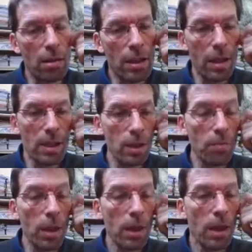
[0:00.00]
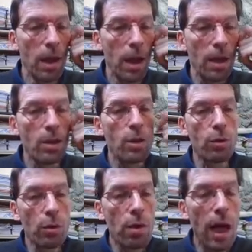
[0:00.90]
silicium, And so
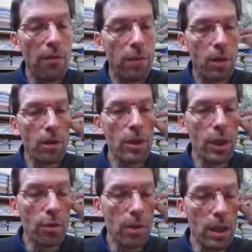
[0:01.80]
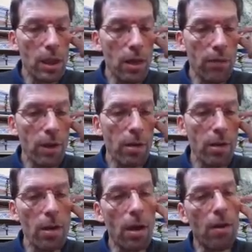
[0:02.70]
you have the continuity of
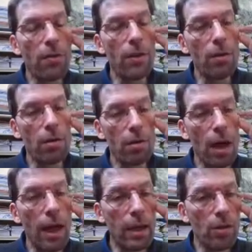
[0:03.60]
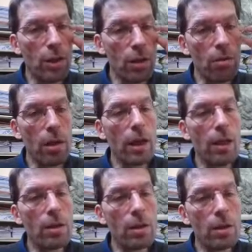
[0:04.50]
the archaeological
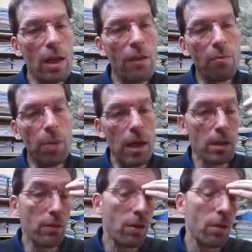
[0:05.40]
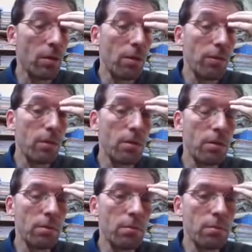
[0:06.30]
layers on the left part of
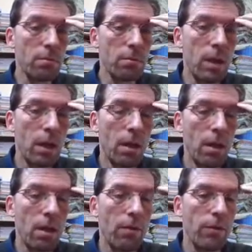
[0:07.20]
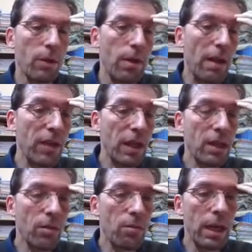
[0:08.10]
the
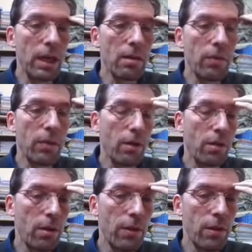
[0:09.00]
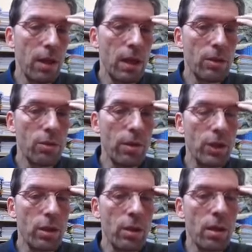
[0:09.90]
graphic, in a way, on the
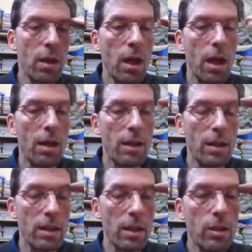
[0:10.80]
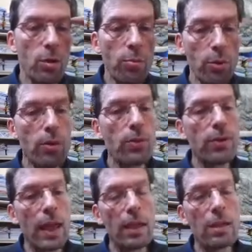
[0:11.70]
illustration. And this is the
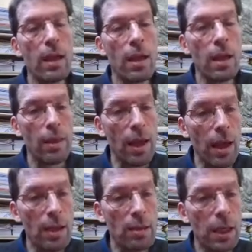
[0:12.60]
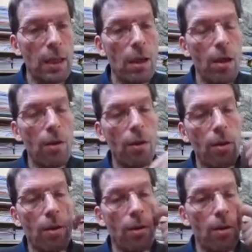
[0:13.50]
proof that there has been
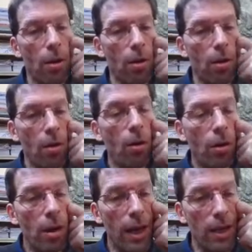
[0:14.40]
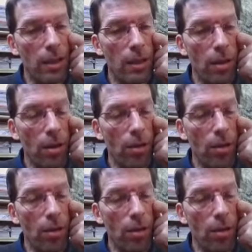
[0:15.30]
a localized